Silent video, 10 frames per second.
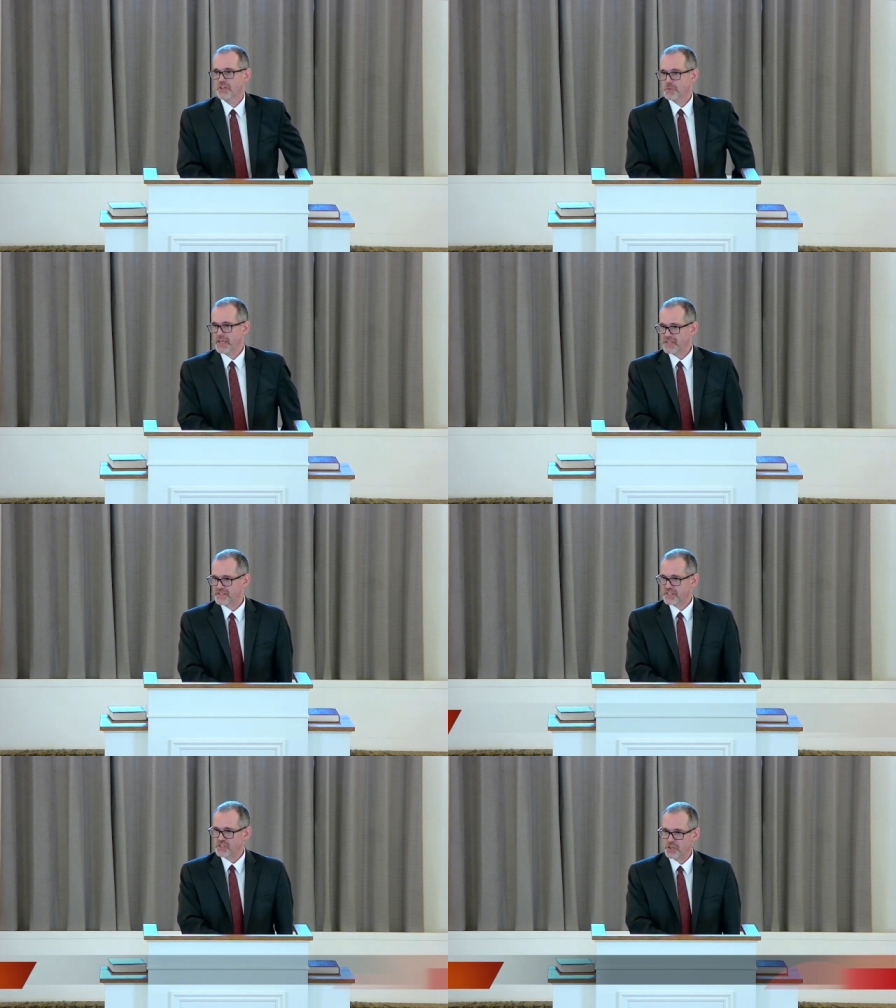as we
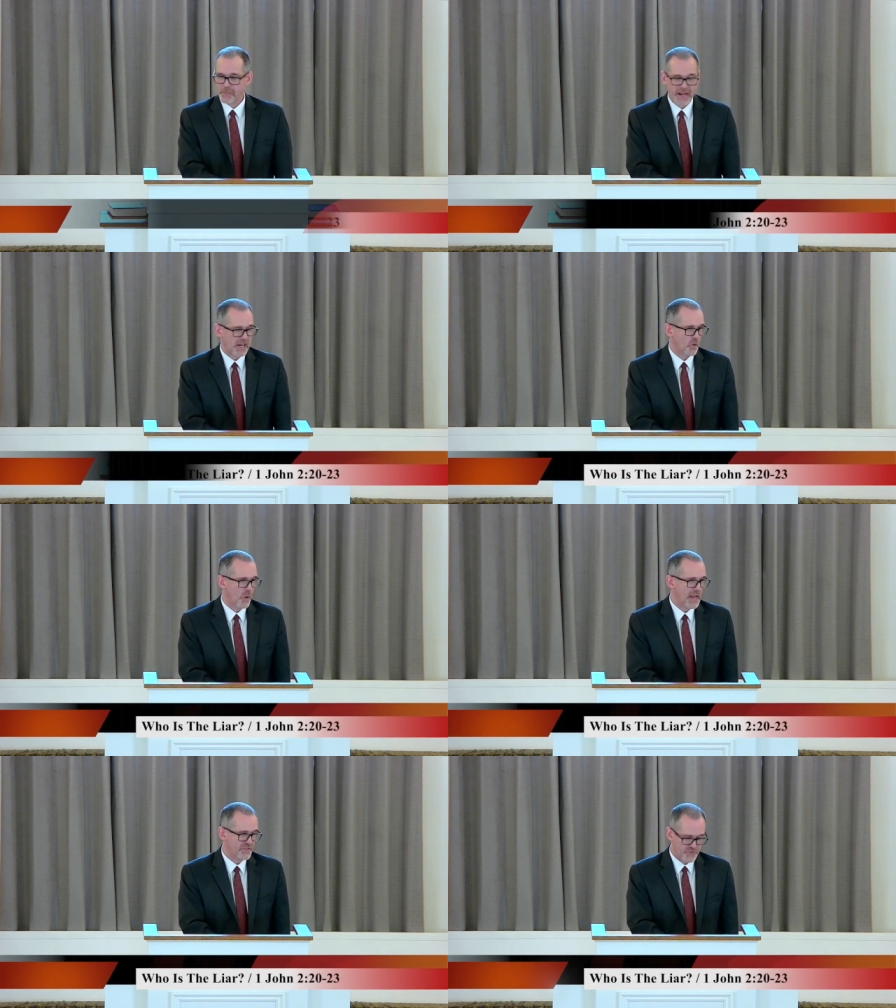continue to make our
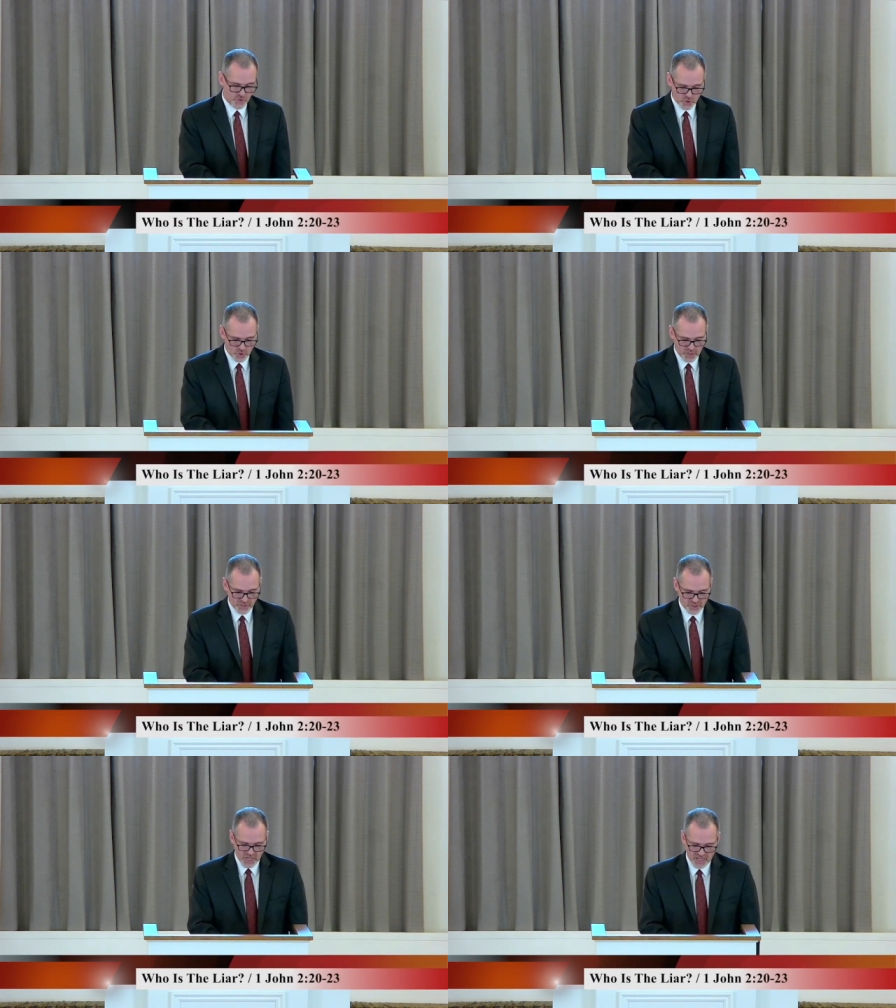way through
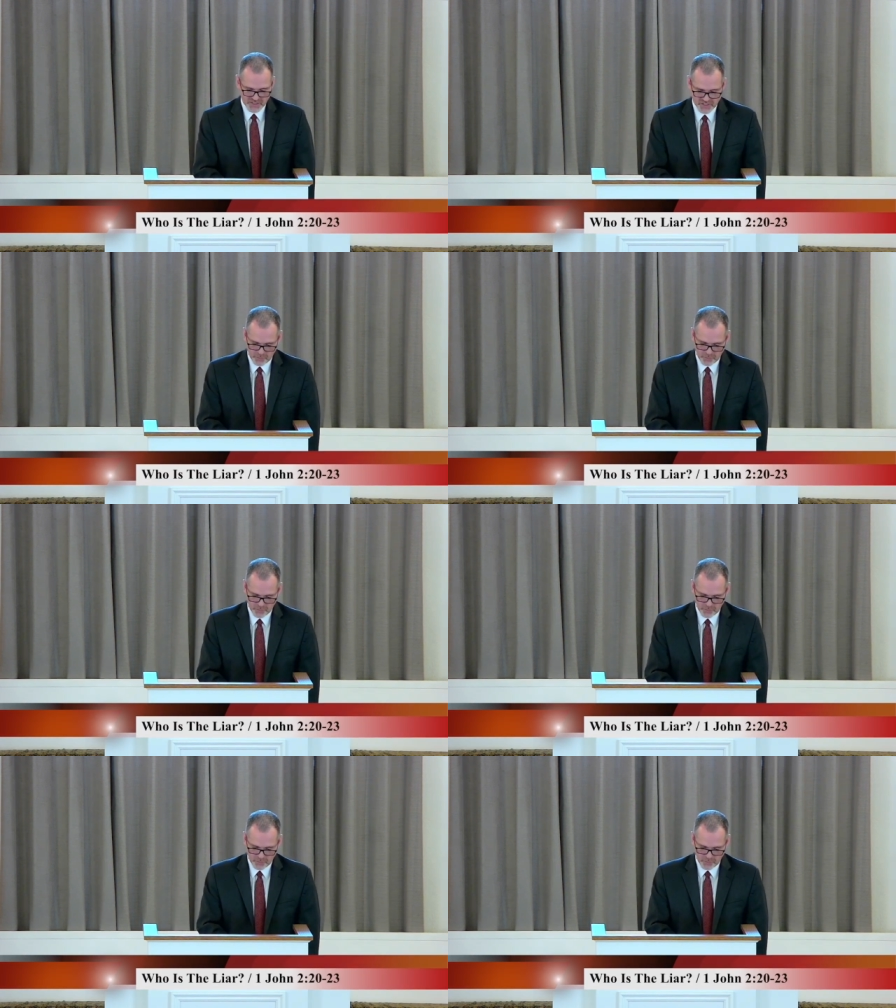John's